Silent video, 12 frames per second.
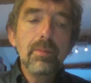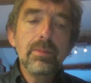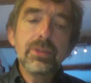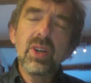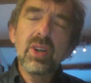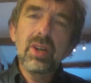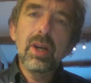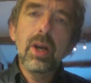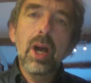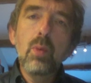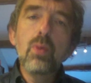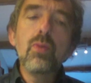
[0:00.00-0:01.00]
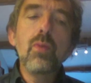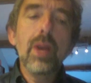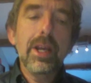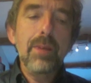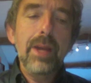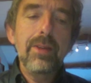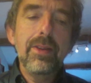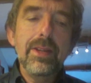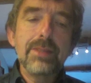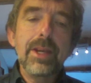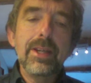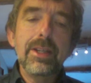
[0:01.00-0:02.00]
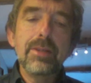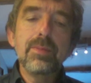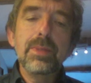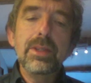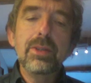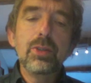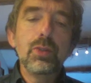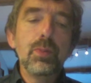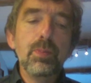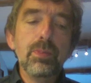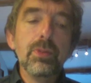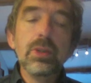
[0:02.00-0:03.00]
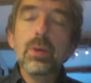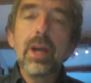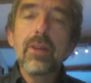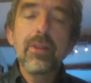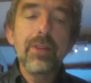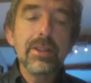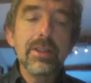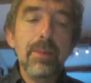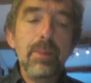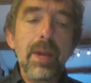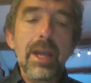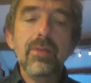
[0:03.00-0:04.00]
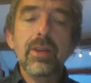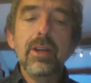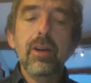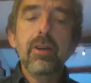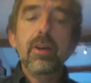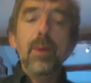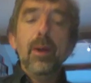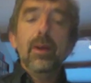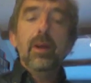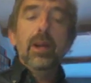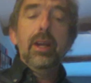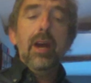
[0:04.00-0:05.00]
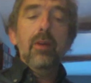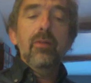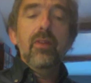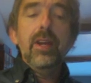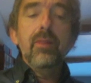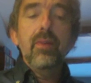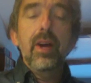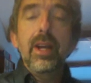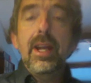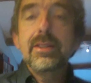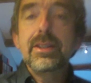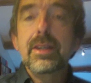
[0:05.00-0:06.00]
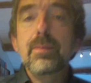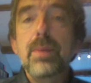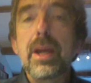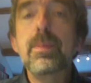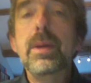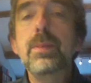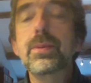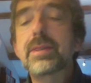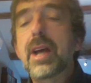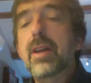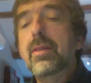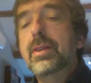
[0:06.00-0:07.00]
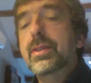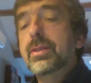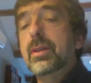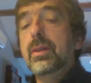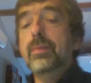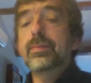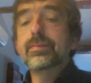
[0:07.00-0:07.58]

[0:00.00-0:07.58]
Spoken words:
So I wouldn't recommend that this mechanism be used for doing other things like paying for current account financing, paying people's salaries, and so on.